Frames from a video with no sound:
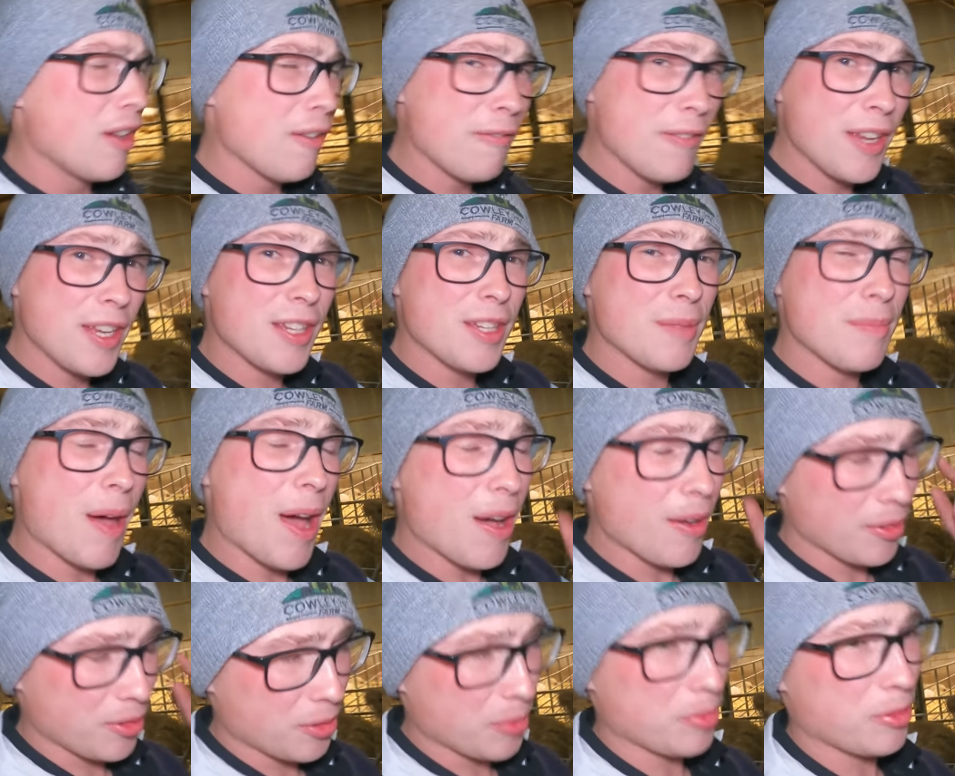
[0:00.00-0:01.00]
Think
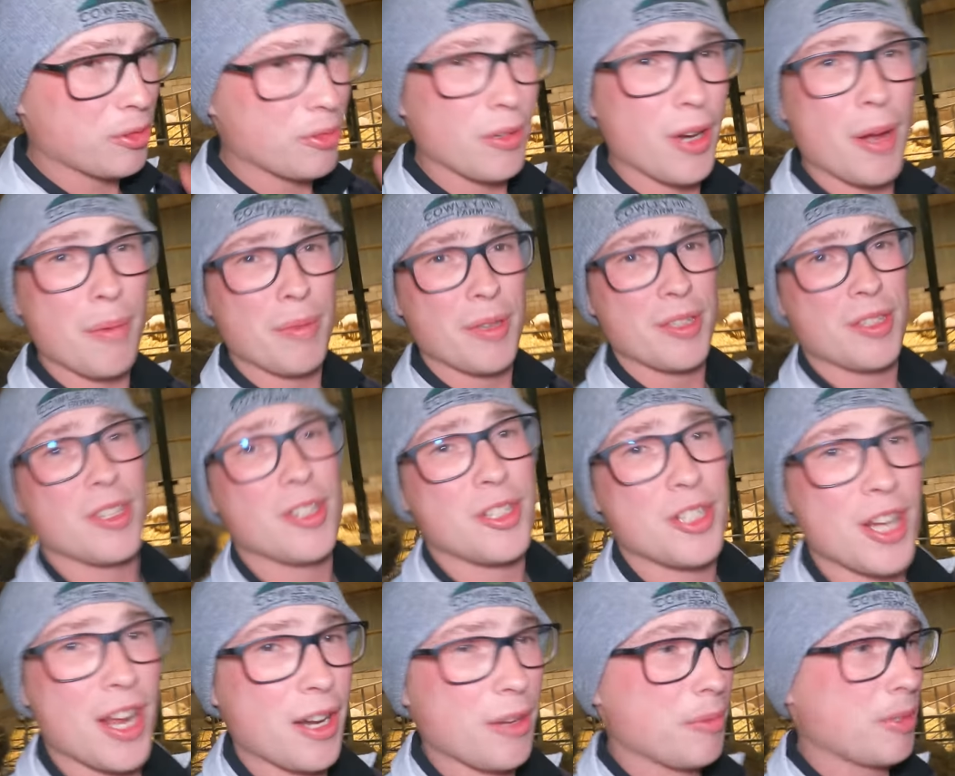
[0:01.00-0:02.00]
about subscribing to the
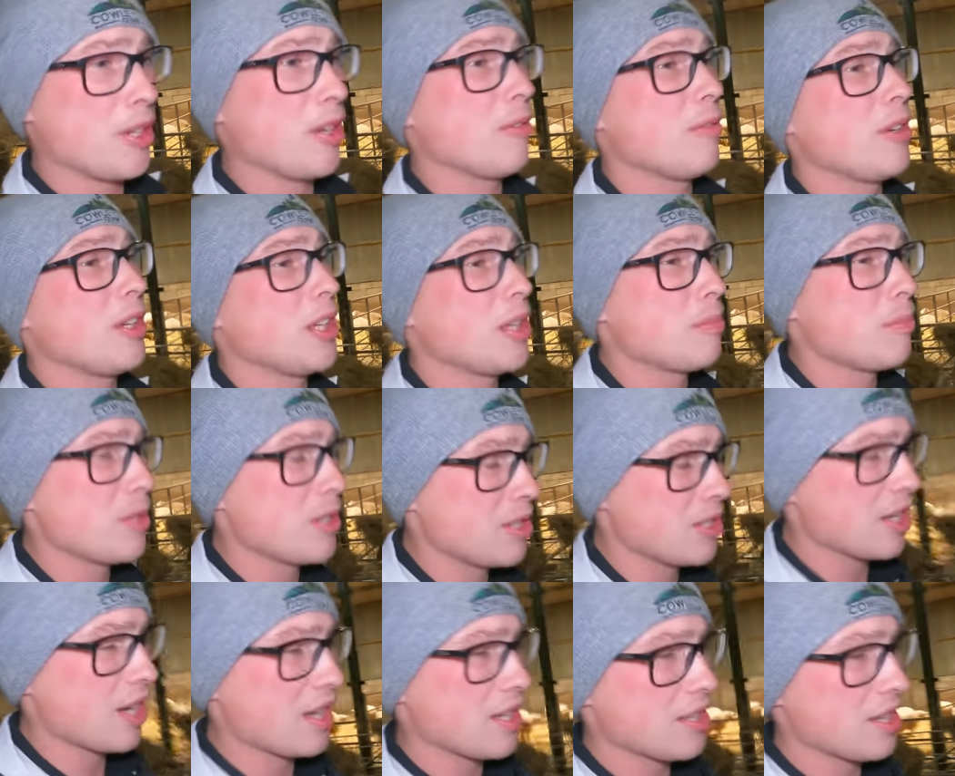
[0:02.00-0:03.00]
channel, because I really
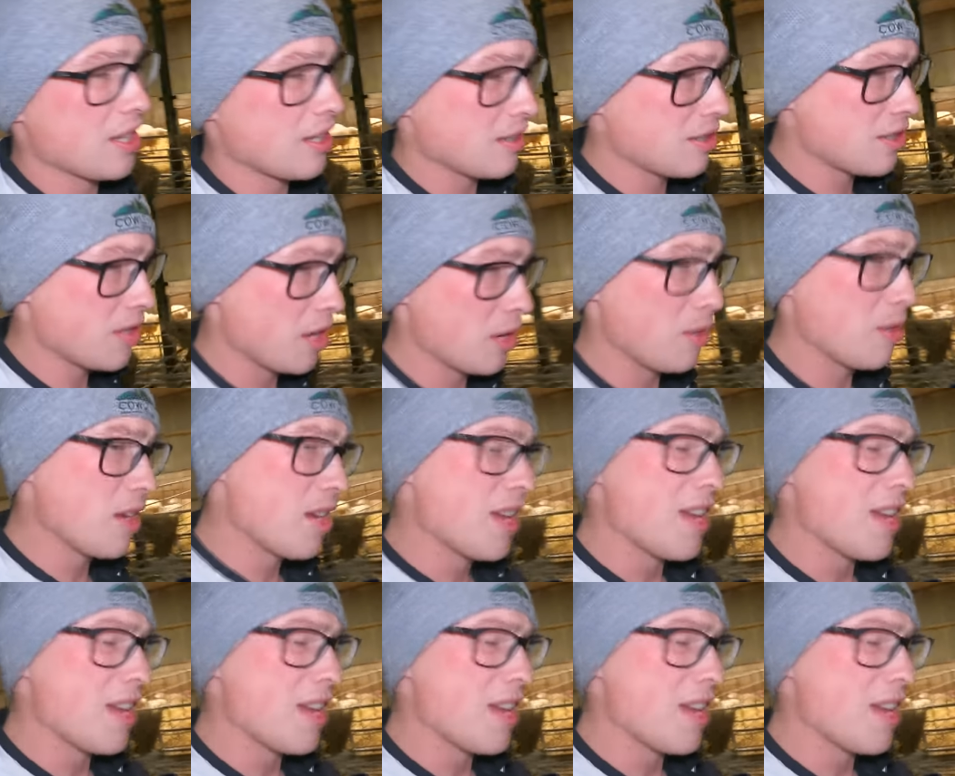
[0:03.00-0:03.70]
appreciate that too.